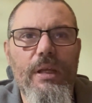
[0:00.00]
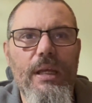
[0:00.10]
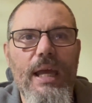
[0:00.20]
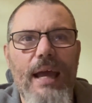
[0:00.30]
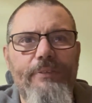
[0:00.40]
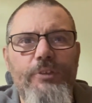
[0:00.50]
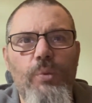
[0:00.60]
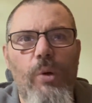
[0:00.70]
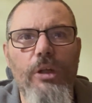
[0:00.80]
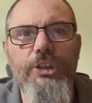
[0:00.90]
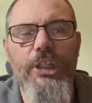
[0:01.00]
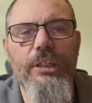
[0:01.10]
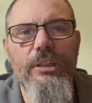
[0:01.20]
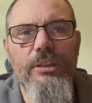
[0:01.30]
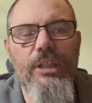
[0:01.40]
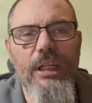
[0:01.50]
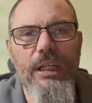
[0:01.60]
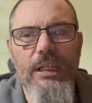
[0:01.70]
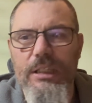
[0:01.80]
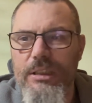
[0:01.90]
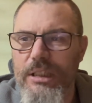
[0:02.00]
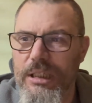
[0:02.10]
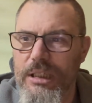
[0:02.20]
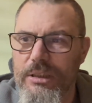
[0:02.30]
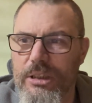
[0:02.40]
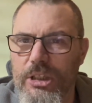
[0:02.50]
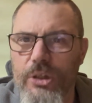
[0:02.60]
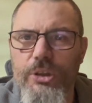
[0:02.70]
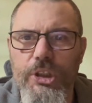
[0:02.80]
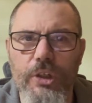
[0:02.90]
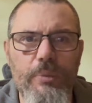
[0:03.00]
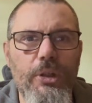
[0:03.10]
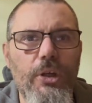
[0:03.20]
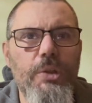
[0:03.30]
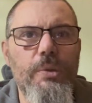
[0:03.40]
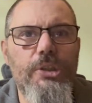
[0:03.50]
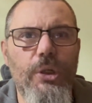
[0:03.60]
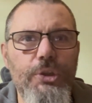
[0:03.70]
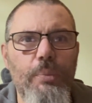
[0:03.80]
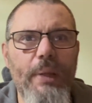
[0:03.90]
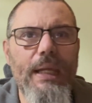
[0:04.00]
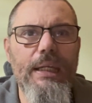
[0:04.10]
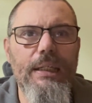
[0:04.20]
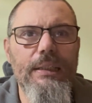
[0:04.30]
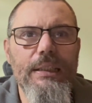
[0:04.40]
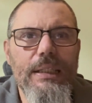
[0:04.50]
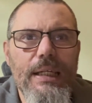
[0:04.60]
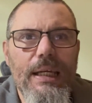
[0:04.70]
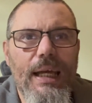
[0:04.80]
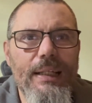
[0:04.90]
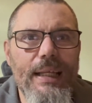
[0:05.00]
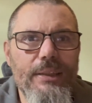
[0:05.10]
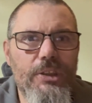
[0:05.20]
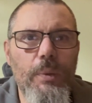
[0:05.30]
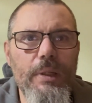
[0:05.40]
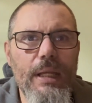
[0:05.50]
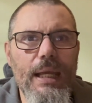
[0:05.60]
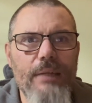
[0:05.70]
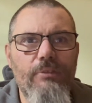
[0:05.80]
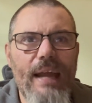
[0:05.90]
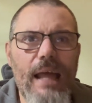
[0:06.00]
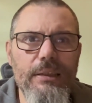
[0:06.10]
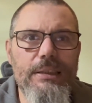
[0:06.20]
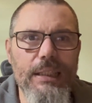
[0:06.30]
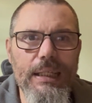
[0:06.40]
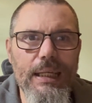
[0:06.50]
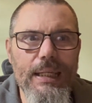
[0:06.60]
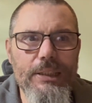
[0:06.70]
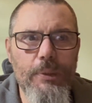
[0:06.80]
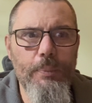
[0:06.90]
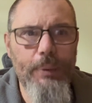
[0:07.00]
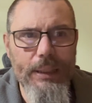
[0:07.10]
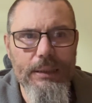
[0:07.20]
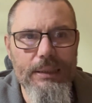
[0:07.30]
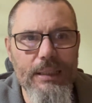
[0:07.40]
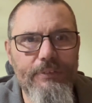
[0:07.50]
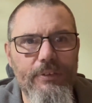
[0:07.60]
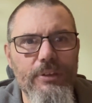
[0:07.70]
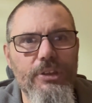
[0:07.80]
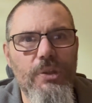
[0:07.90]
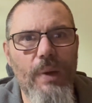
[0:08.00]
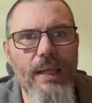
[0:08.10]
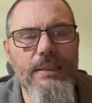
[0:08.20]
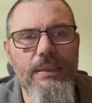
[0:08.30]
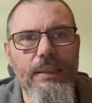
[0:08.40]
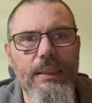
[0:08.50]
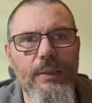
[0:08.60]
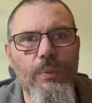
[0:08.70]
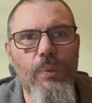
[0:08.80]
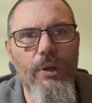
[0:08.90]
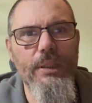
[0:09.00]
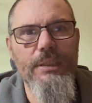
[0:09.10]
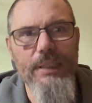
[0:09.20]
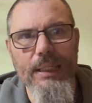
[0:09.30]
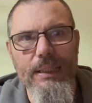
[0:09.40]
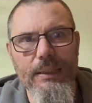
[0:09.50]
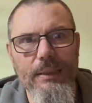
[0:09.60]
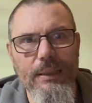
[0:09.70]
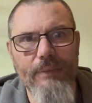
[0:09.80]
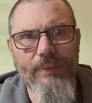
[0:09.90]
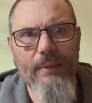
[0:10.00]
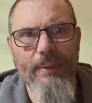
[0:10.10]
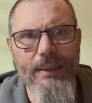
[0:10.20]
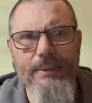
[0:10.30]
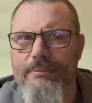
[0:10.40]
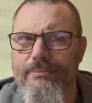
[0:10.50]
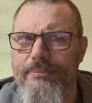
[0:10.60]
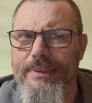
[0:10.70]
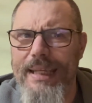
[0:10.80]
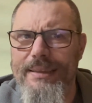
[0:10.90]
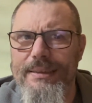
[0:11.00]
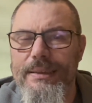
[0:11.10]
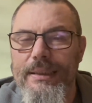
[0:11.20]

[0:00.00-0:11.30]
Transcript: After watching the YouTube, the usual social media, and then doing it in reality is completely different to actually what you see, if that makes sense.